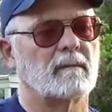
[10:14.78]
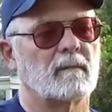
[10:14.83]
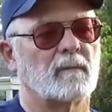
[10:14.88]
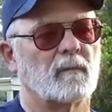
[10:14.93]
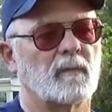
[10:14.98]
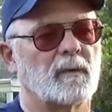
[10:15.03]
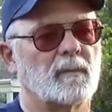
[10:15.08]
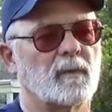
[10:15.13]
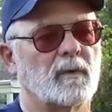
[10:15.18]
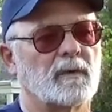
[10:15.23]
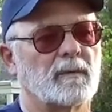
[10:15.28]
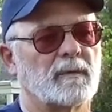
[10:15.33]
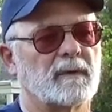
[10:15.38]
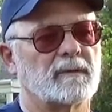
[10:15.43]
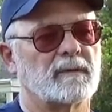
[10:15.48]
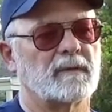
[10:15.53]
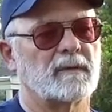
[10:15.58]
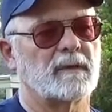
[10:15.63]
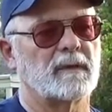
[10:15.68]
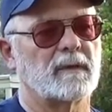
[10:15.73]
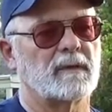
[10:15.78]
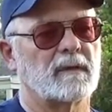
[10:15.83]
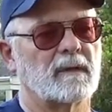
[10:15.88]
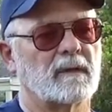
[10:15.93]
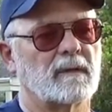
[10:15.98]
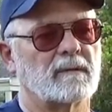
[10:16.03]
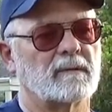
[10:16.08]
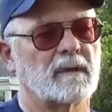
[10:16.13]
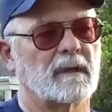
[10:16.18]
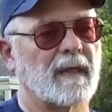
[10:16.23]
We put them at
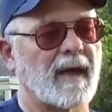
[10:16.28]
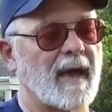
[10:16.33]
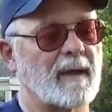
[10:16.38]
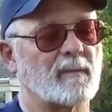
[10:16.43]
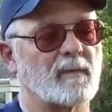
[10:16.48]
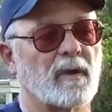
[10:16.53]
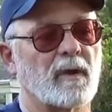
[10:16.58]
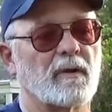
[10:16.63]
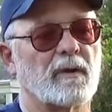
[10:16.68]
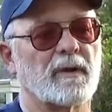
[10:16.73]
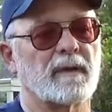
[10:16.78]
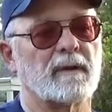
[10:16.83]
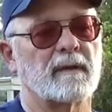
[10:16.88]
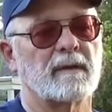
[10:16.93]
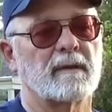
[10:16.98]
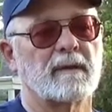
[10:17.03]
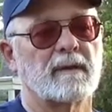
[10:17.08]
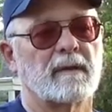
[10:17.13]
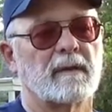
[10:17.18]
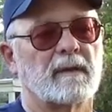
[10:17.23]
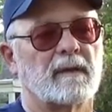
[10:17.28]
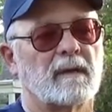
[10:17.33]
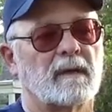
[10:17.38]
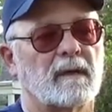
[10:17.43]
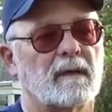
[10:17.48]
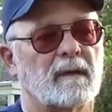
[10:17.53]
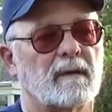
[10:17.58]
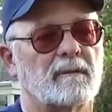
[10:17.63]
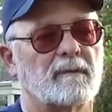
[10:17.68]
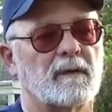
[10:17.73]
the library.
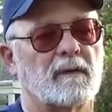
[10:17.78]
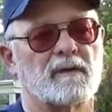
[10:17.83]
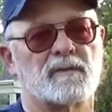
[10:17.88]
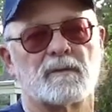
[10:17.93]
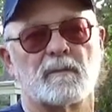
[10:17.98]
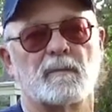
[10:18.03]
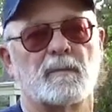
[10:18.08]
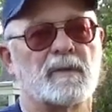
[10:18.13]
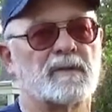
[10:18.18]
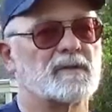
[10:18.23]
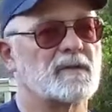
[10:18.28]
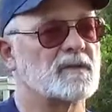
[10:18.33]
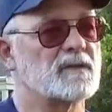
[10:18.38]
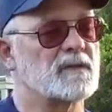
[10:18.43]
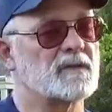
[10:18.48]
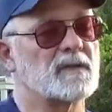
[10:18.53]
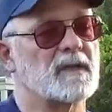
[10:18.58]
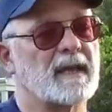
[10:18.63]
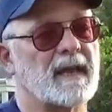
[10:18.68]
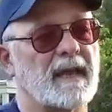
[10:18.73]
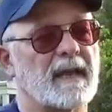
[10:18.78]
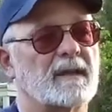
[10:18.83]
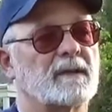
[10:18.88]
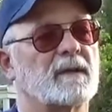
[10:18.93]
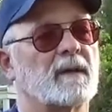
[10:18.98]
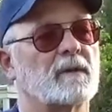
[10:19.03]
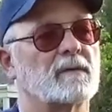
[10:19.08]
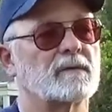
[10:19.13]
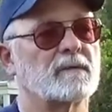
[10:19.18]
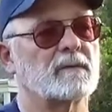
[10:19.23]
There are some businesses that hand
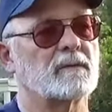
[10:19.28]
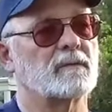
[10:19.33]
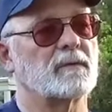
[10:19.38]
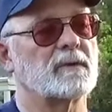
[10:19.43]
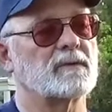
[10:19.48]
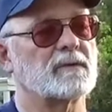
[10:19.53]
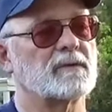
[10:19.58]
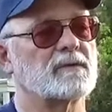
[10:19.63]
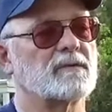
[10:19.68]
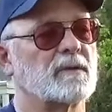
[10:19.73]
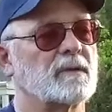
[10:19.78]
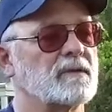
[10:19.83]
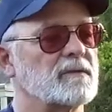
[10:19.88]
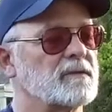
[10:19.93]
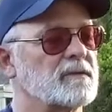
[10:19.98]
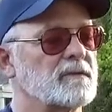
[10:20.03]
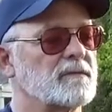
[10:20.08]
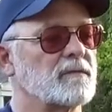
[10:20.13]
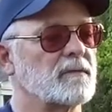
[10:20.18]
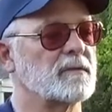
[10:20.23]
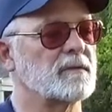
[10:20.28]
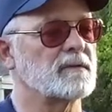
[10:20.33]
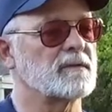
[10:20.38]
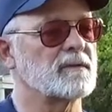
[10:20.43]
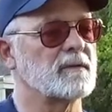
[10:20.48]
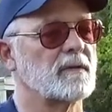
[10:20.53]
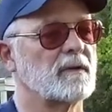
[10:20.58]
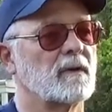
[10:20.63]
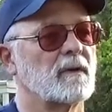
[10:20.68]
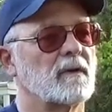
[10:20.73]
out the registrations for us.
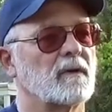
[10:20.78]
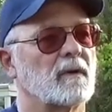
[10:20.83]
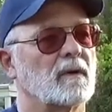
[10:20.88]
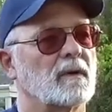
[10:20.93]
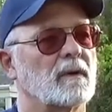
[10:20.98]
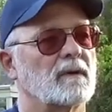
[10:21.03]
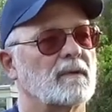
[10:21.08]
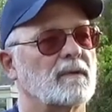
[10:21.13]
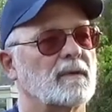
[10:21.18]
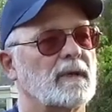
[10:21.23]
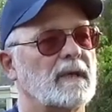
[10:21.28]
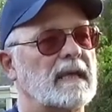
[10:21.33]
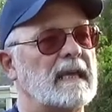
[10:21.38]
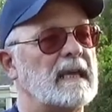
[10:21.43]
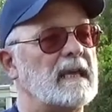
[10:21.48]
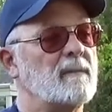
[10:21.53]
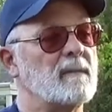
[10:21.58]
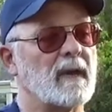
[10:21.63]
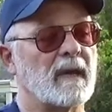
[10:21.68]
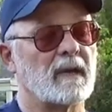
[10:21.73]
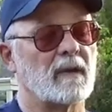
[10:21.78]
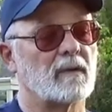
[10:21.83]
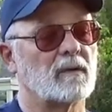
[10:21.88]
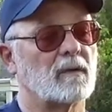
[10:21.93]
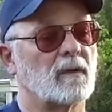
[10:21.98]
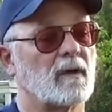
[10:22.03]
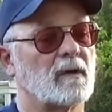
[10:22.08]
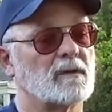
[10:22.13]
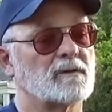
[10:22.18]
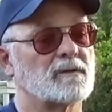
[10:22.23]
The email
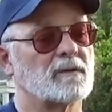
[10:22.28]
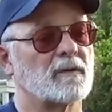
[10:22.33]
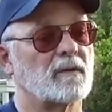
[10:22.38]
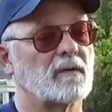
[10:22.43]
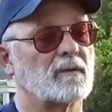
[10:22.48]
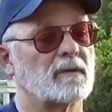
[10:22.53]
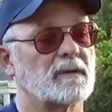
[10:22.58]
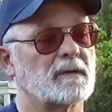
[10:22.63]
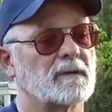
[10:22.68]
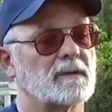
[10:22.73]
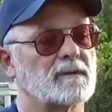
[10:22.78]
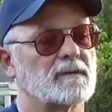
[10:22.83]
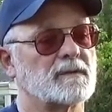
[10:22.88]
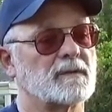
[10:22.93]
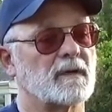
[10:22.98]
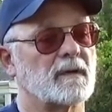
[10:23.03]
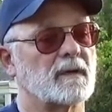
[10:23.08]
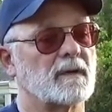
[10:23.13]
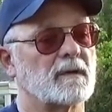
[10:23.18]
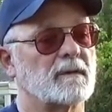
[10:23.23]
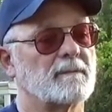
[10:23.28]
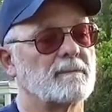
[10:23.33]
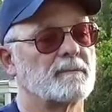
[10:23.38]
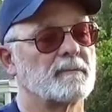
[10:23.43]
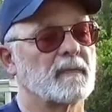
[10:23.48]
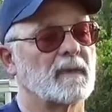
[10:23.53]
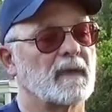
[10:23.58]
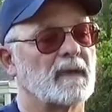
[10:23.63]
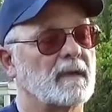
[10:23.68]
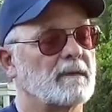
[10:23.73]
also is
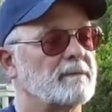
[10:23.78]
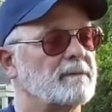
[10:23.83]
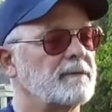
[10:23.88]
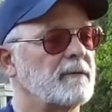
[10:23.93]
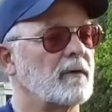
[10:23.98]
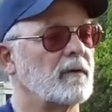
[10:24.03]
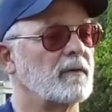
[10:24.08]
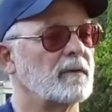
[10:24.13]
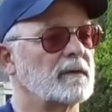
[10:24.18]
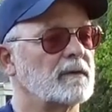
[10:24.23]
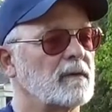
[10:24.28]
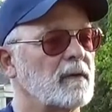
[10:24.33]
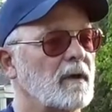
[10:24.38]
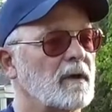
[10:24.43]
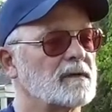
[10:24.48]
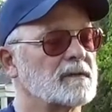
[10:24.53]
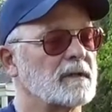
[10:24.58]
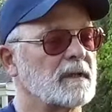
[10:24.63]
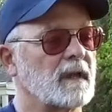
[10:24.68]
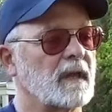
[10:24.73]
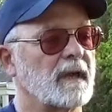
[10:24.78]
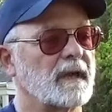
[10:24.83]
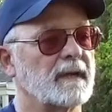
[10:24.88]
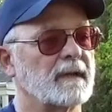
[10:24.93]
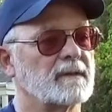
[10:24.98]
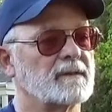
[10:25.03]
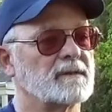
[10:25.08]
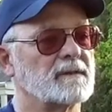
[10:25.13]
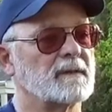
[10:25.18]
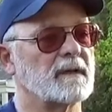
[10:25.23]

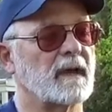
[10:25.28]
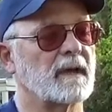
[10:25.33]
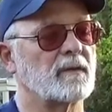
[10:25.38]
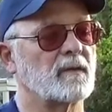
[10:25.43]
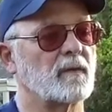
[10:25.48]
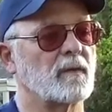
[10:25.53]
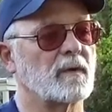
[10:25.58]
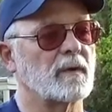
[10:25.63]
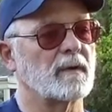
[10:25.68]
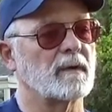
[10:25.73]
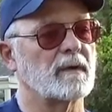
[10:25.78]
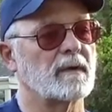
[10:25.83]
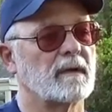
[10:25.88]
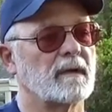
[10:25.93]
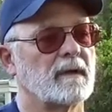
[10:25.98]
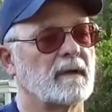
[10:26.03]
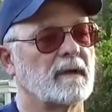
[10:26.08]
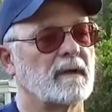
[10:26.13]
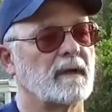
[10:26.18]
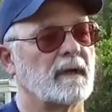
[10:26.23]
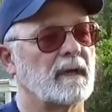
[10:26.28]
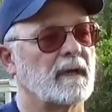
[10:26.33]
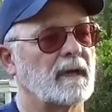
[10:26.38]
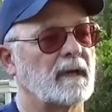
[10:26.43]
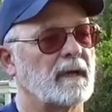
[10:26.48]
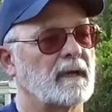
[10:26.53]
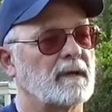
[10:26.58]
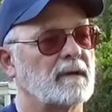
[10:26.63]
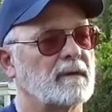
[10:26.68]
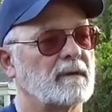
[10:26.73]
info@clawsonlions.org,
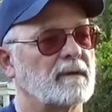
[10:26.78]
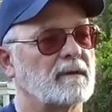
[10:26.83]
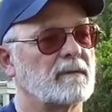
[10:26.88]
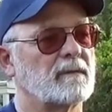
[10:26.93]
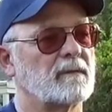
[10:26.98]
and